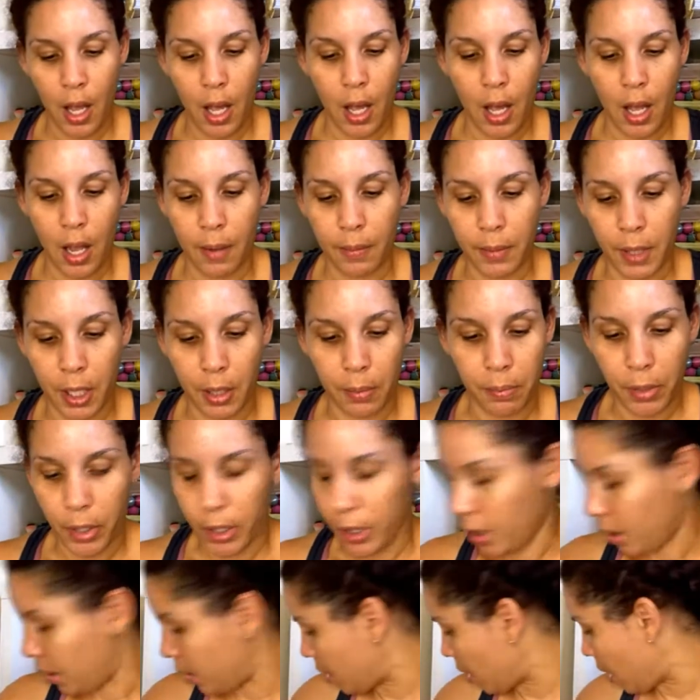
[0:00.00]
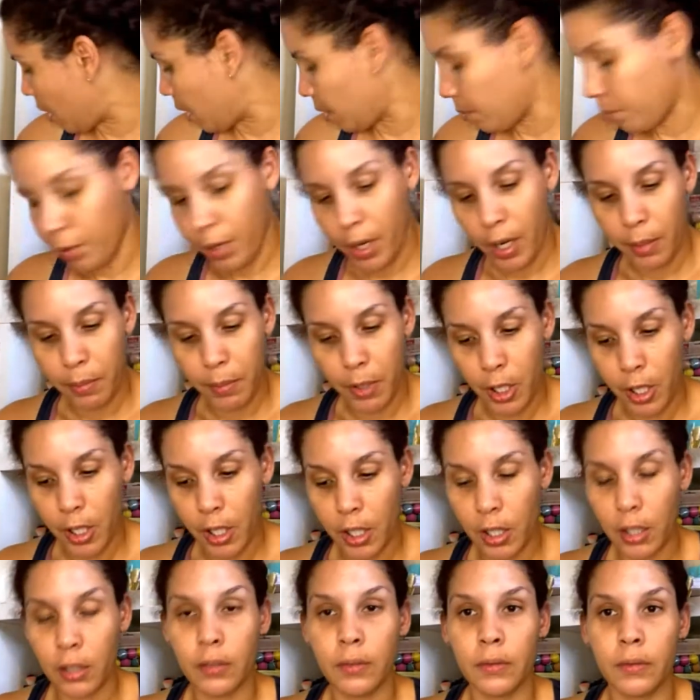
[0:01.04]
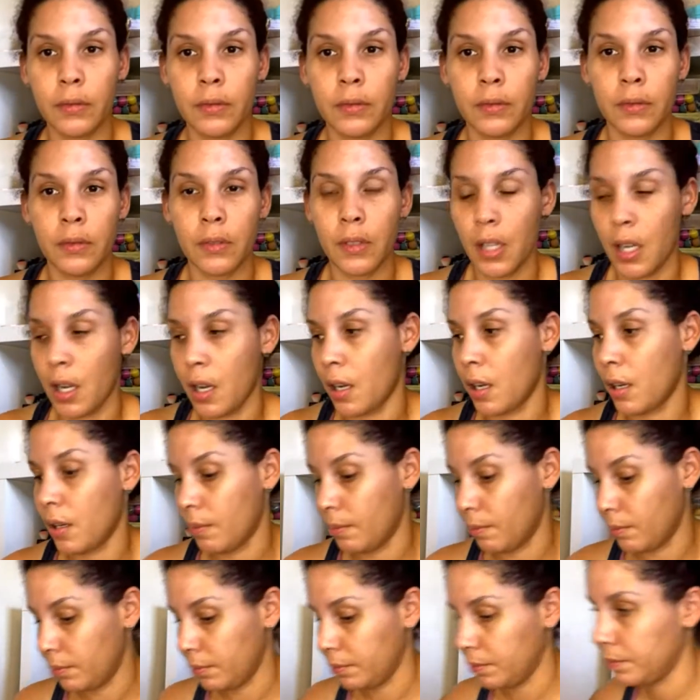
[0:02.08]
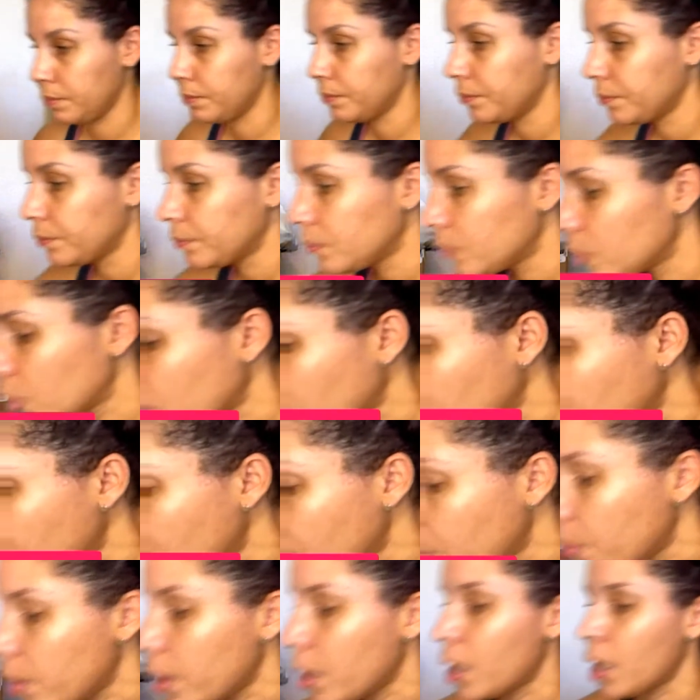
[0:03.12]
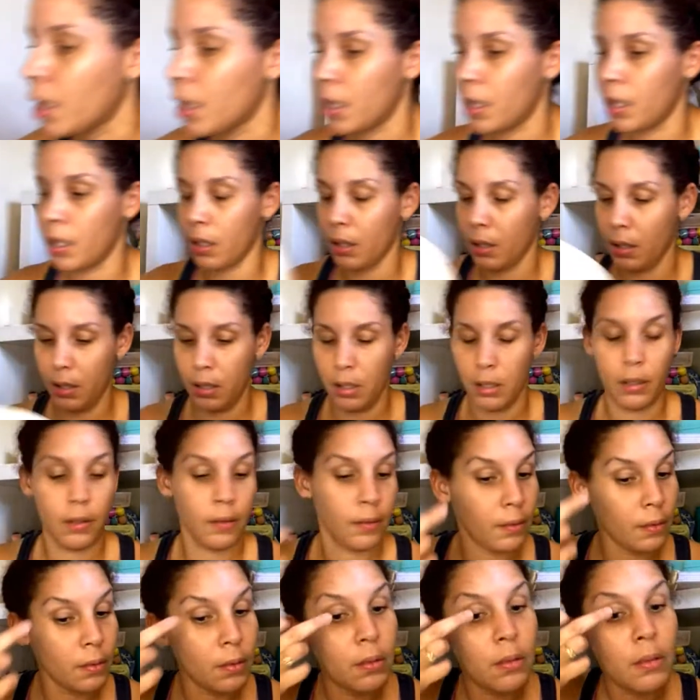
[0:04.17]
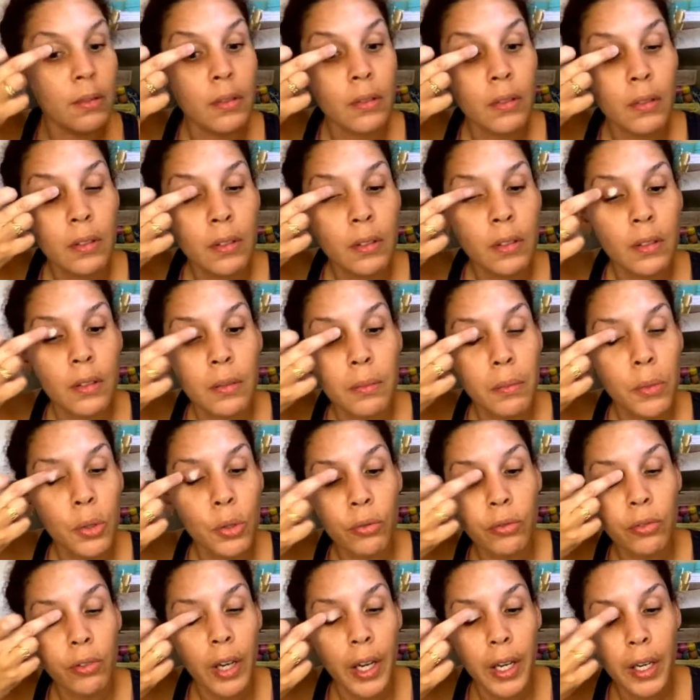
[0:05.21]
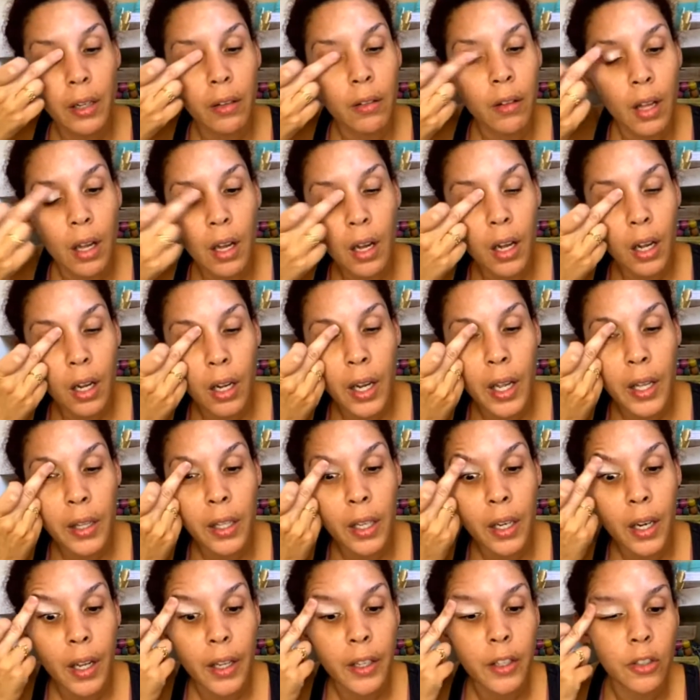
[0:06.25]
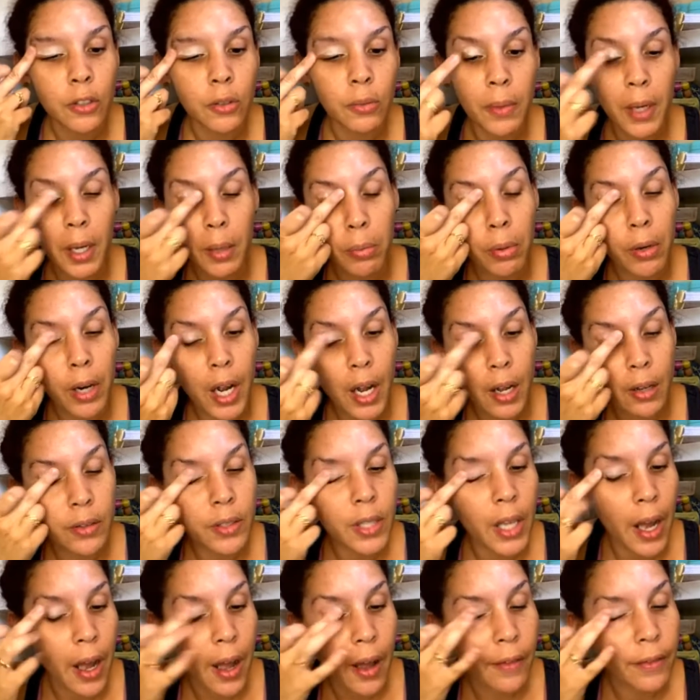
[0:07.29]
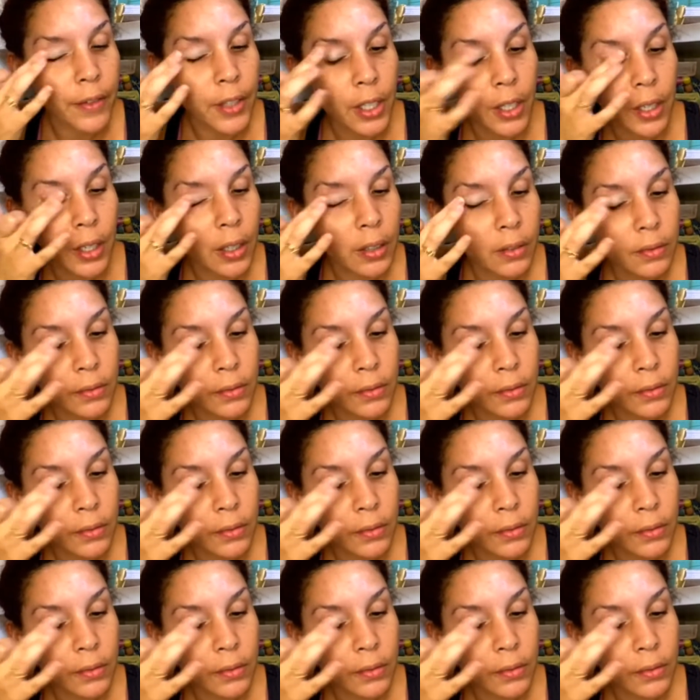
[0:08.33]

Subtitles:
I'm going to put this eye primer so that we can move right along. And then I do my brows after.